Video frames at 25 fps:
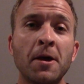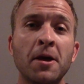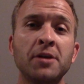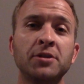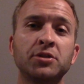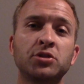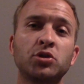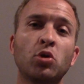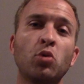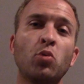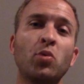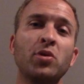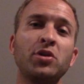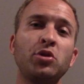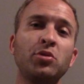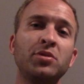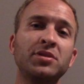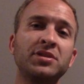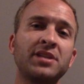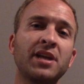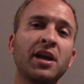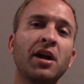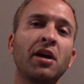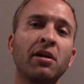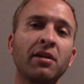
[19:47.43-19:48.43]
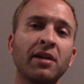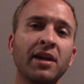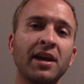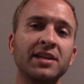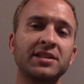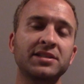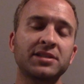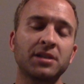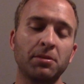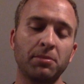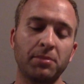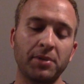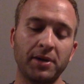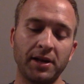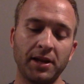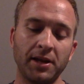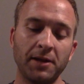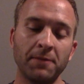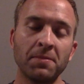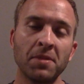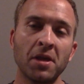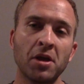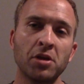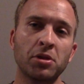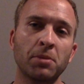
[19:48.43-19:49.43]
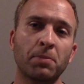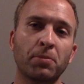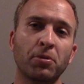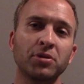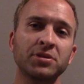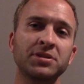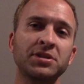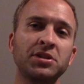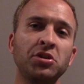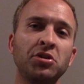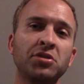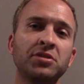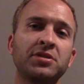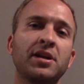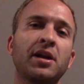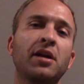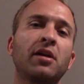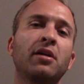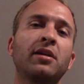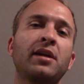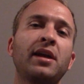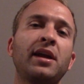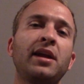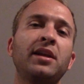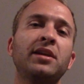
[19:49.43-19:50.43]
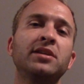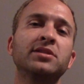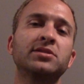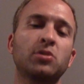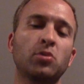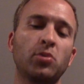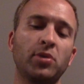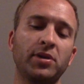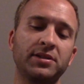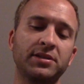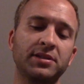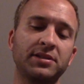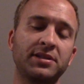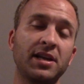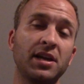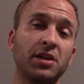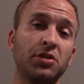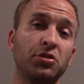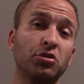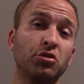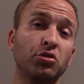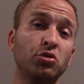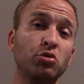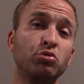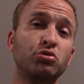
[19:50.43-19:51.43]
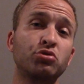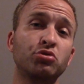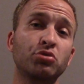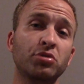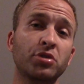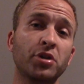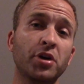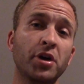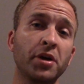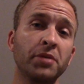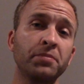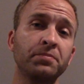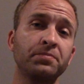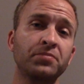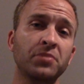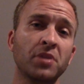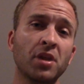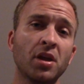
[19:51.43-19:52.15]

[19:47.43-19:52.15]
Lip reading: So when you interrogate somebody, the person you're interrogating is going to take their neutral card.